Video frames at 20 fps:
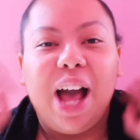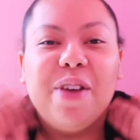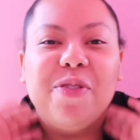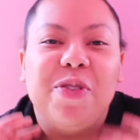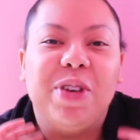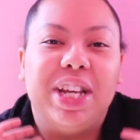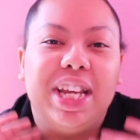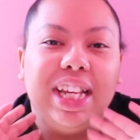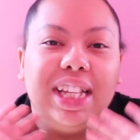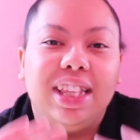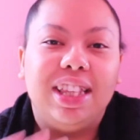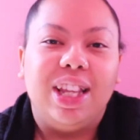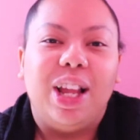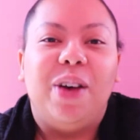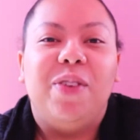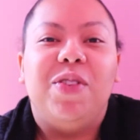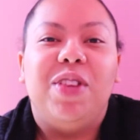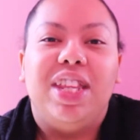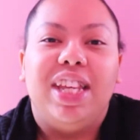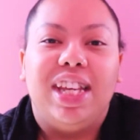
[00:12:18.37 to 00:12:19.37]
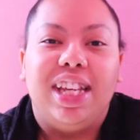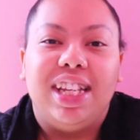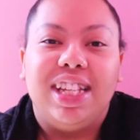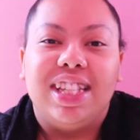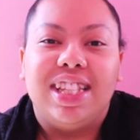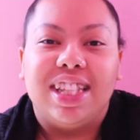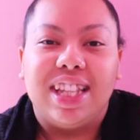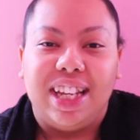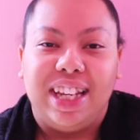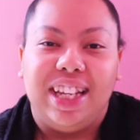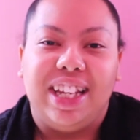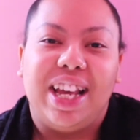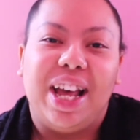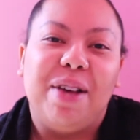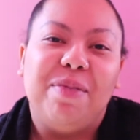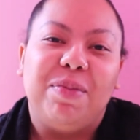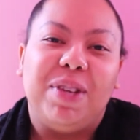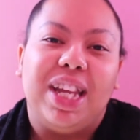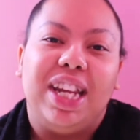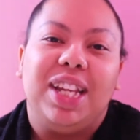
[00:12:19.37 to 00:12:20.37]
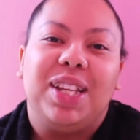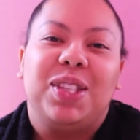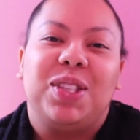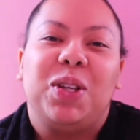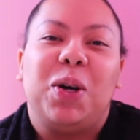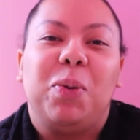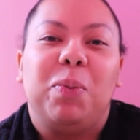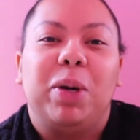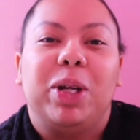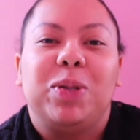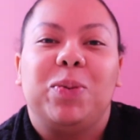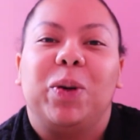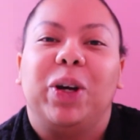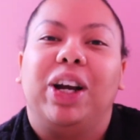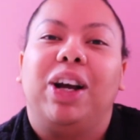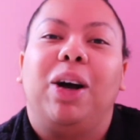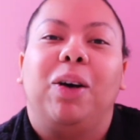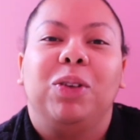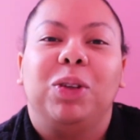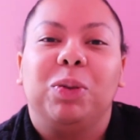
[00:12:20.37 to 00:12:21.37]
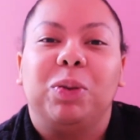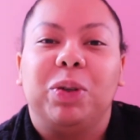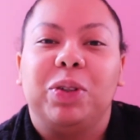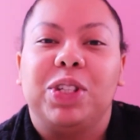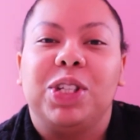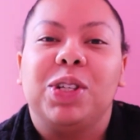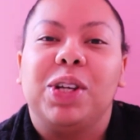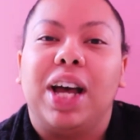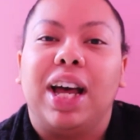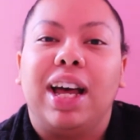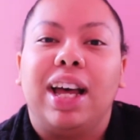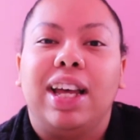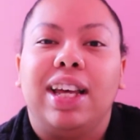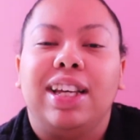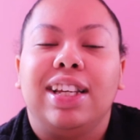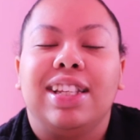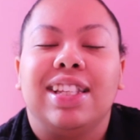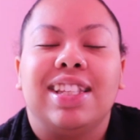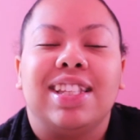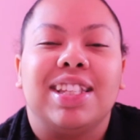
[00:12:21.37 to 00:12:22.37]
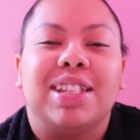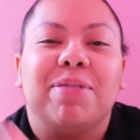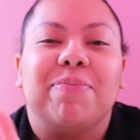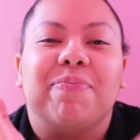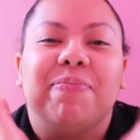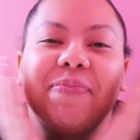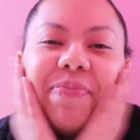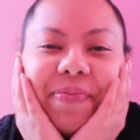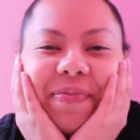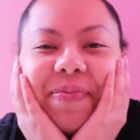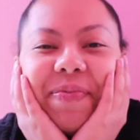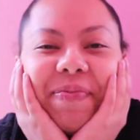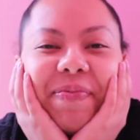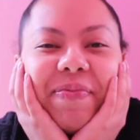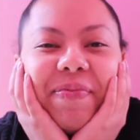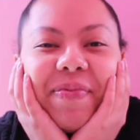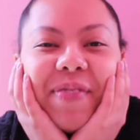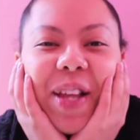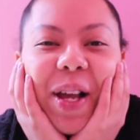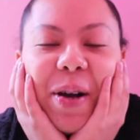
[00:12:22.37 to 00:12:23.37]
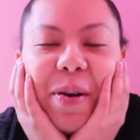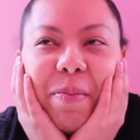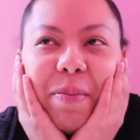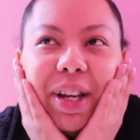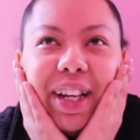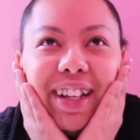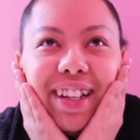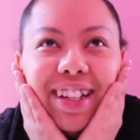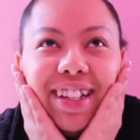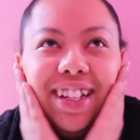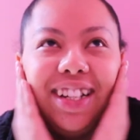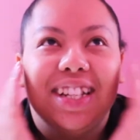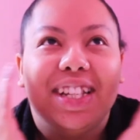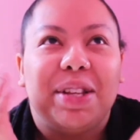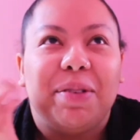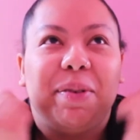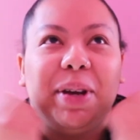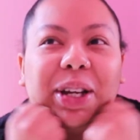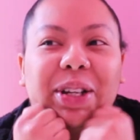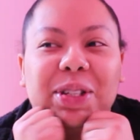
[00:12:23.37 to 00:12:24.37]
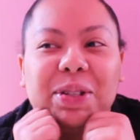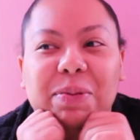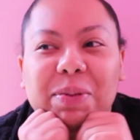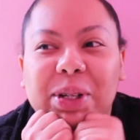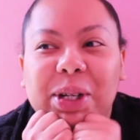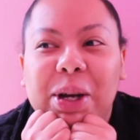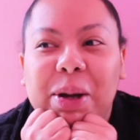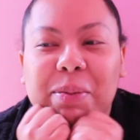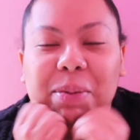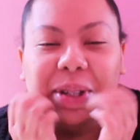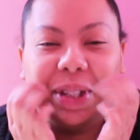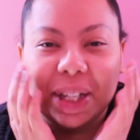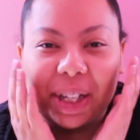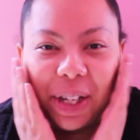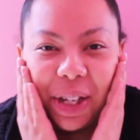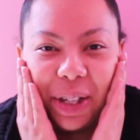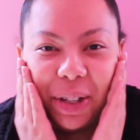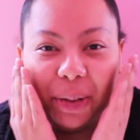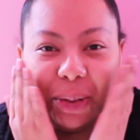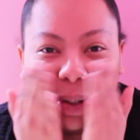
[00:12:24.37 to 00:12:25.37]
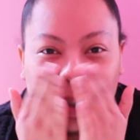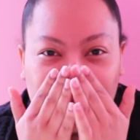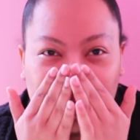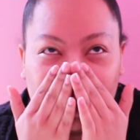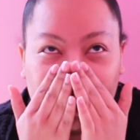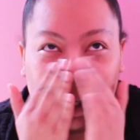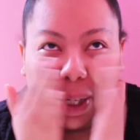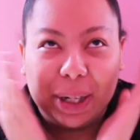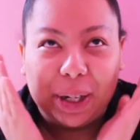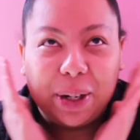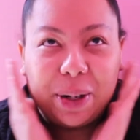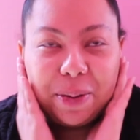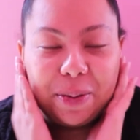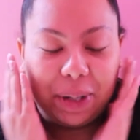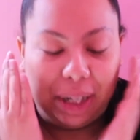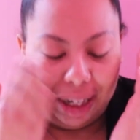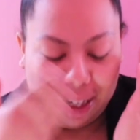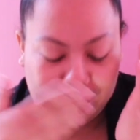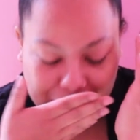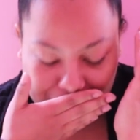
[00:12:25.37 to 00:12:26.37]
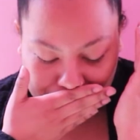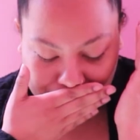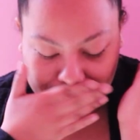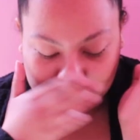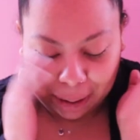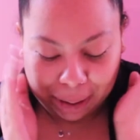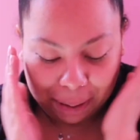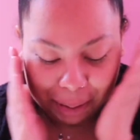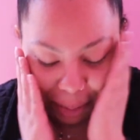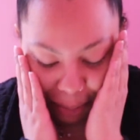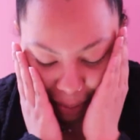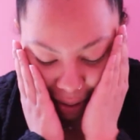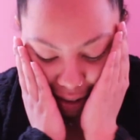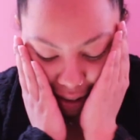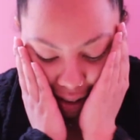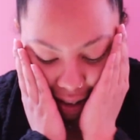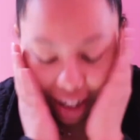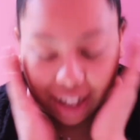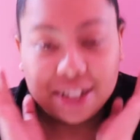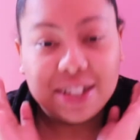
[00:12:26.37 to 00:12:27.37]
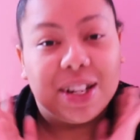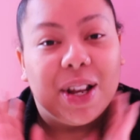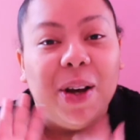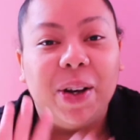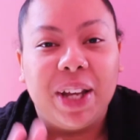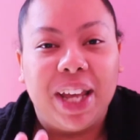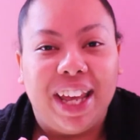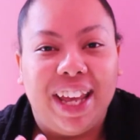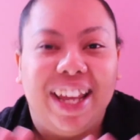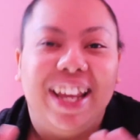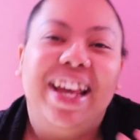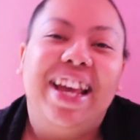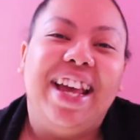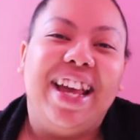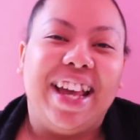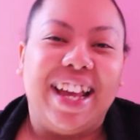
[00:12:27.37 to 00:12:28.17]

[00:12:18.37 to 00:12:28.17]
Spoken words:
I freaking love this. Like, I'm getting so much more comfortable with you guys. Oh my goodness, I'm actually becoming like a YouTuber. Oh my gosh. Okay.